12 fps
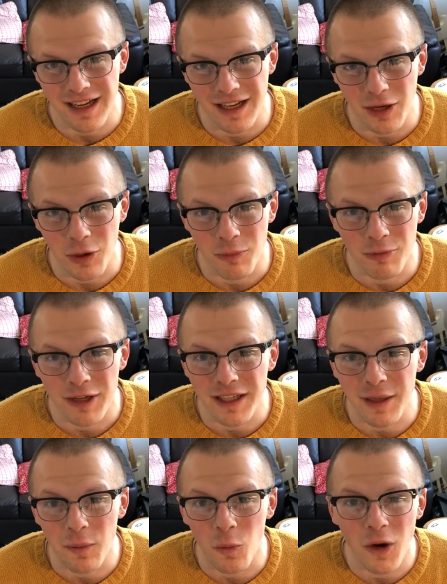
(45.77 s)
or
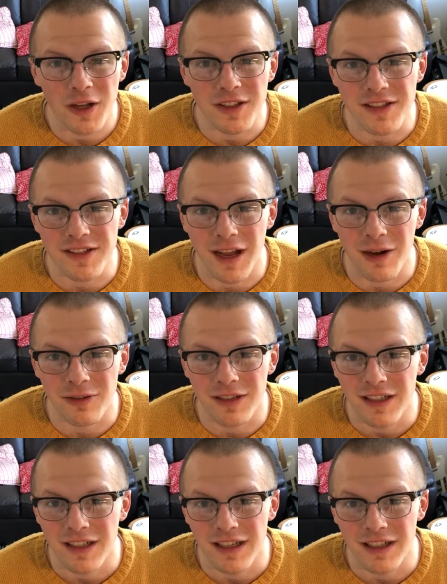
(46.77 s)
breaking words down
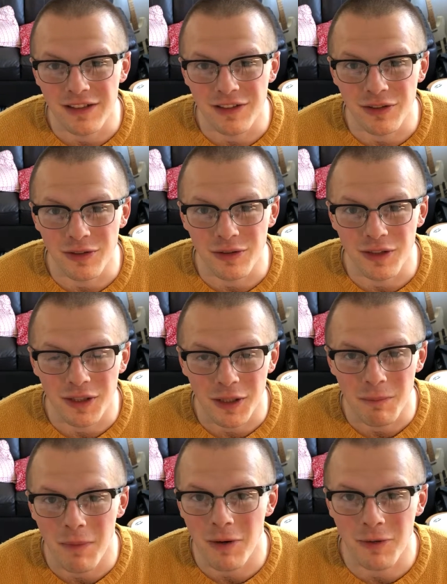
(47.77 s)
into the
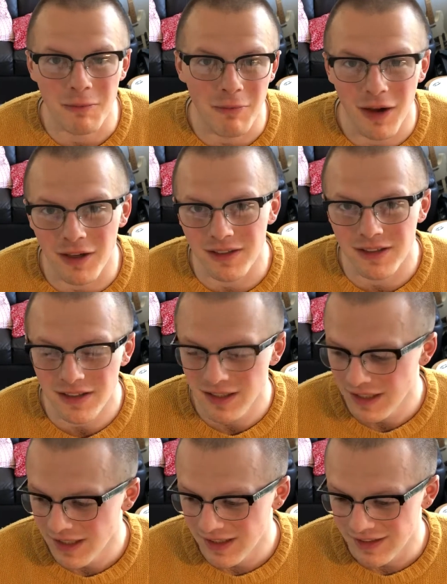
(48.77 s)
component parts.
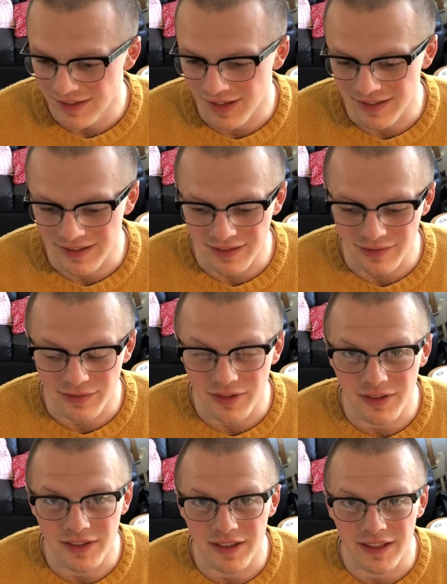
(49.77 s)
Like if
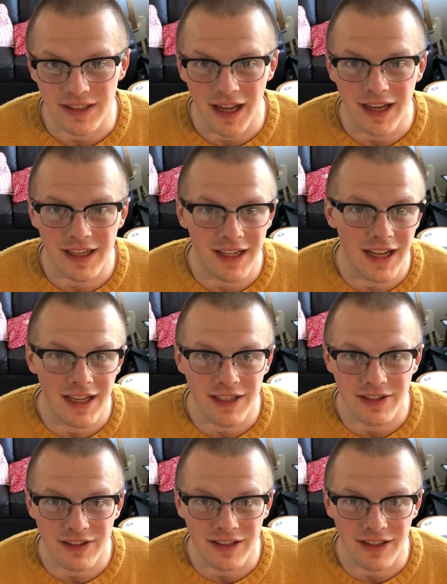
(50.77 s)
you see an A and an
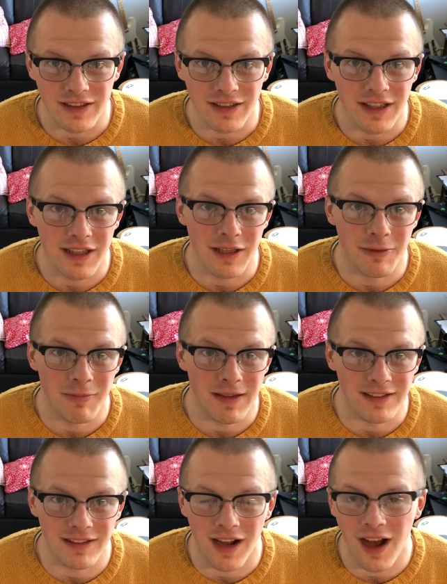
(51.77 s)
H together, it
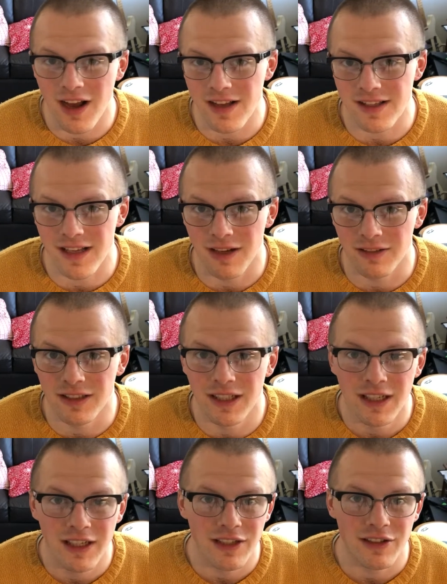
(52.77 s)
makes an R sound.
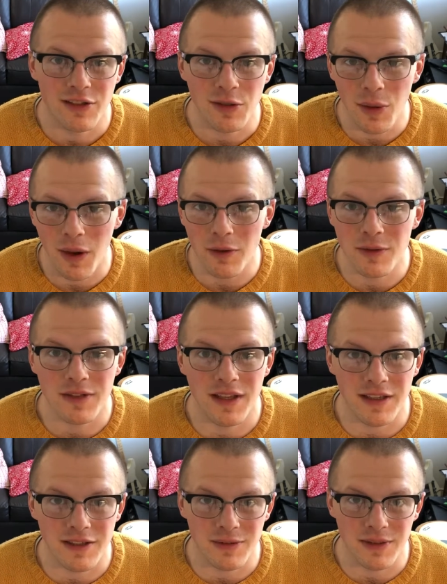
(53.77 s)
Two O's
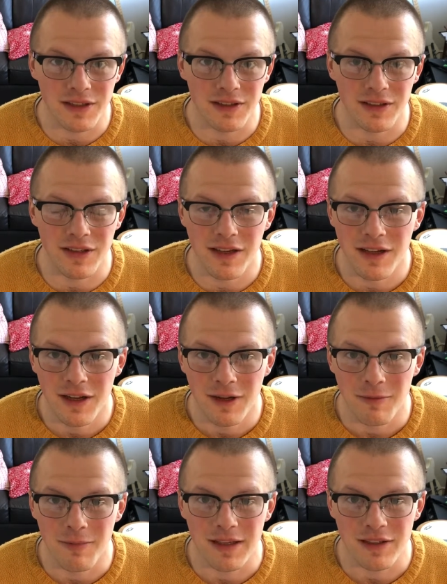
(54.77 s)
next to each other
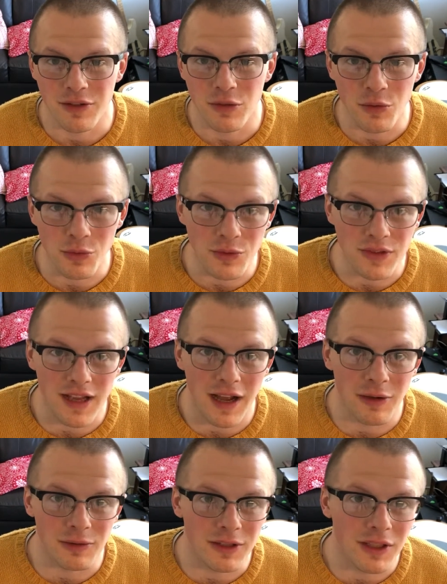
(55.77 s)
makes an oo
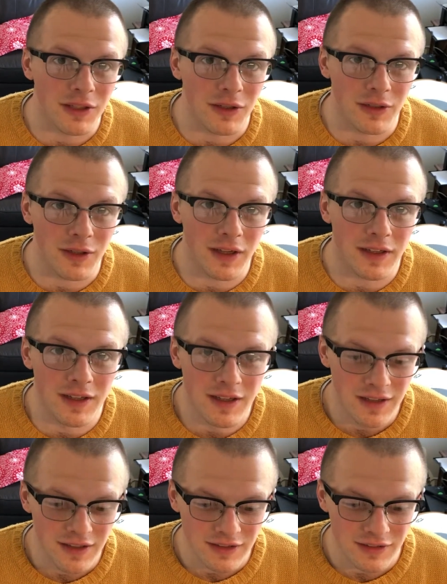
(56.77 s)
sound, okay?
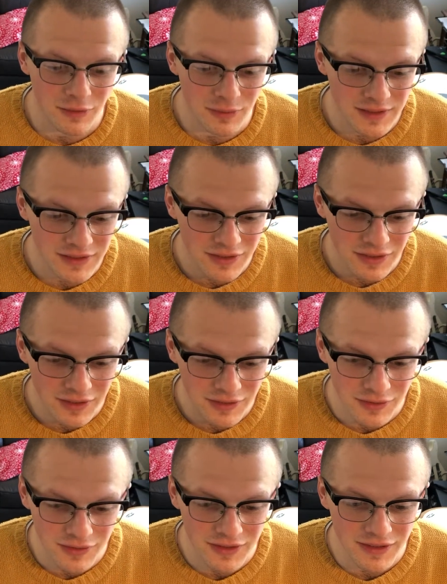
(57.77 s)
So we
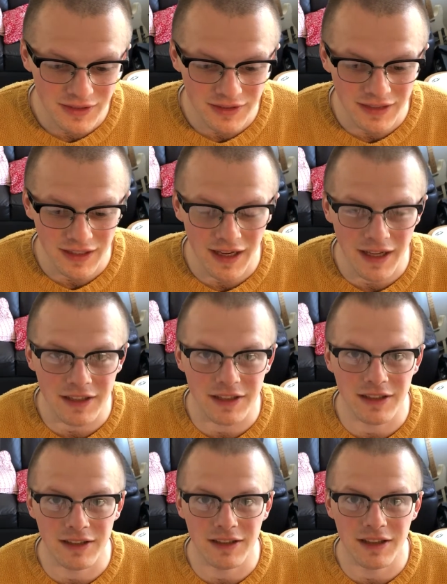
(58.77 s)
start looking at the
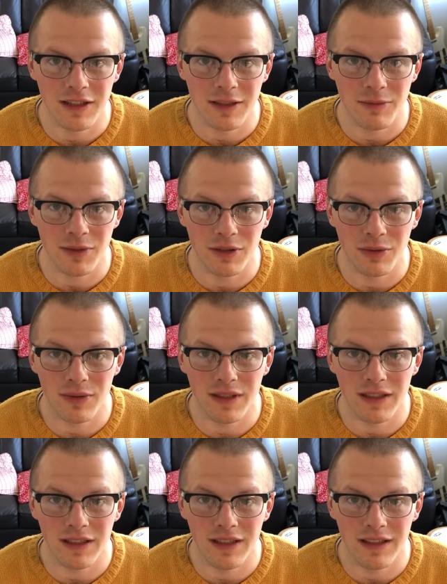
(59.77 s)
connections
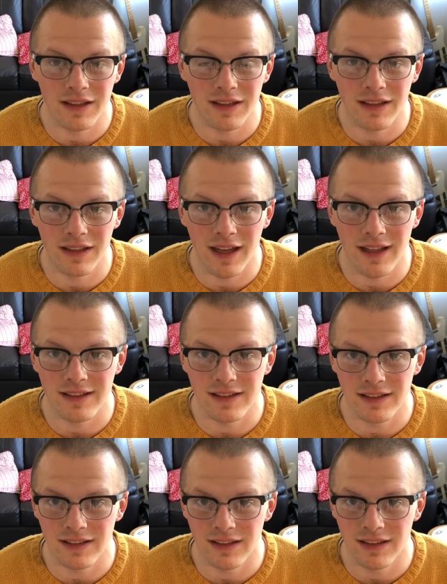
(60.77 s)
between the
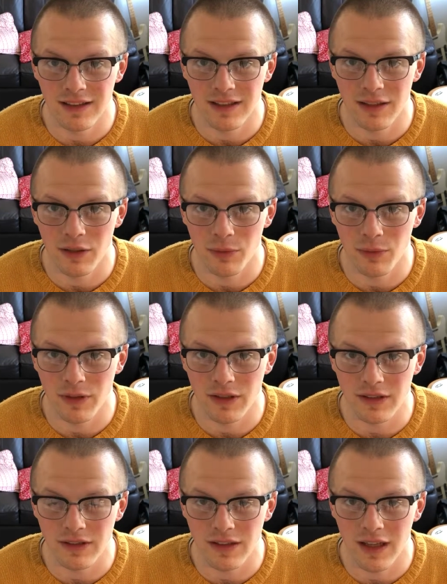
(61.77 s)
letters of
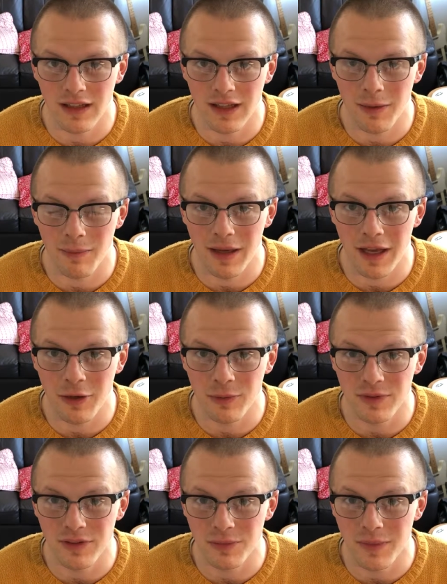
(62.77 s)
words, and that
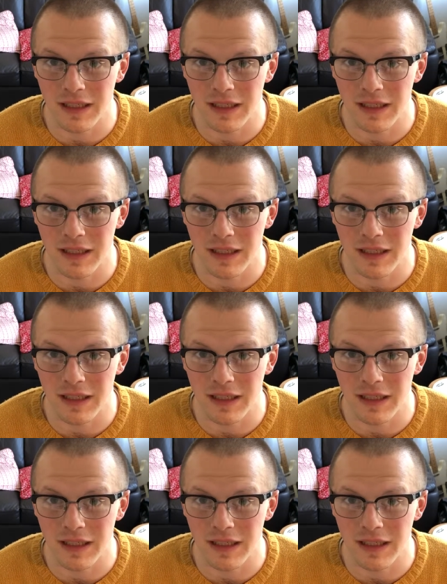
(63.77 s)
helps us